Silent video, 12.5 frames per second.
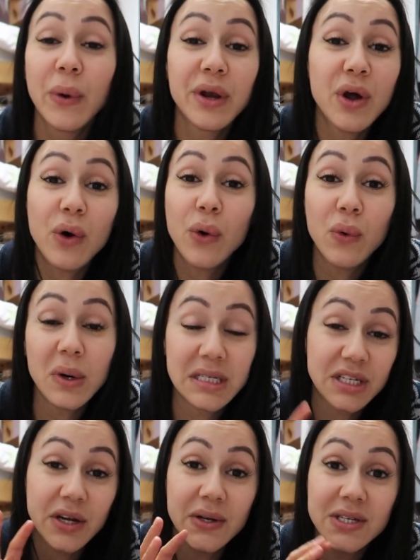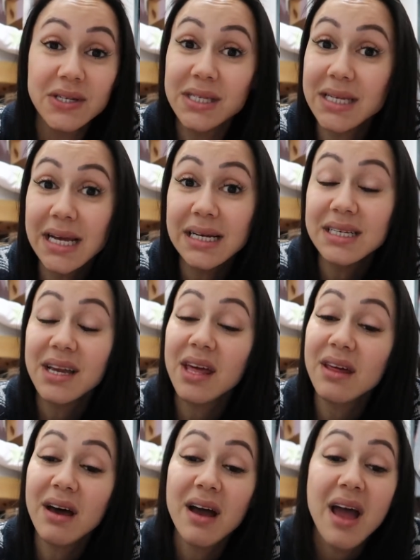We're not always going to sync
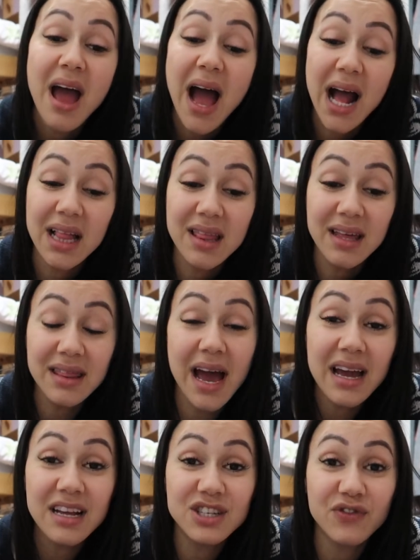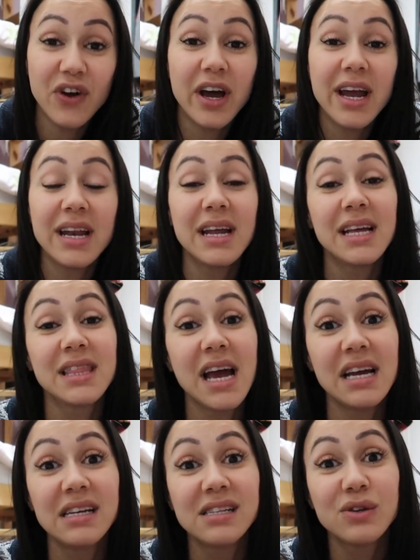together, and that is fine, and
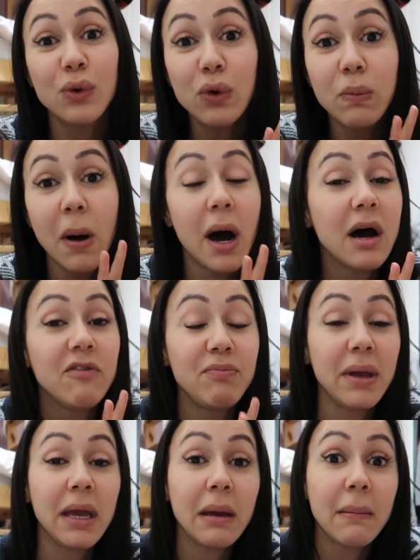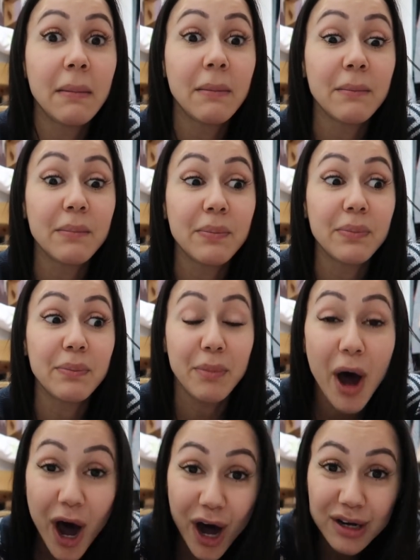that is all part of being
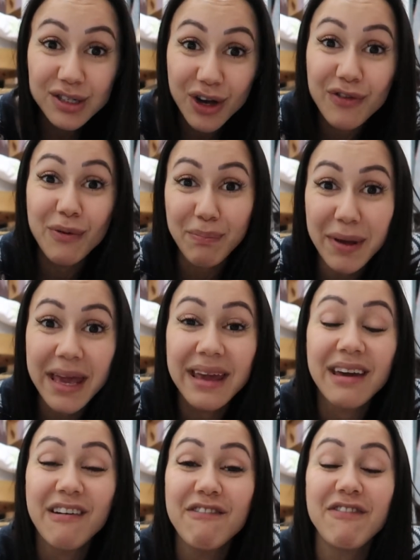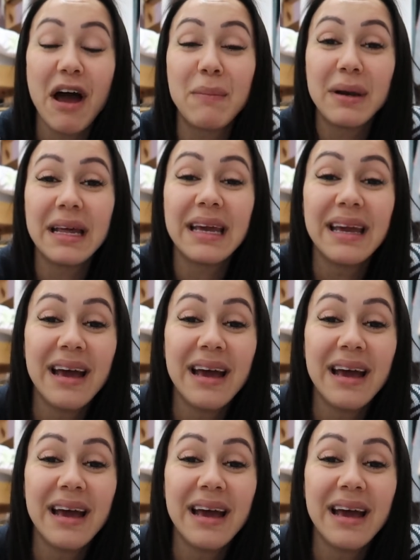part of a big family.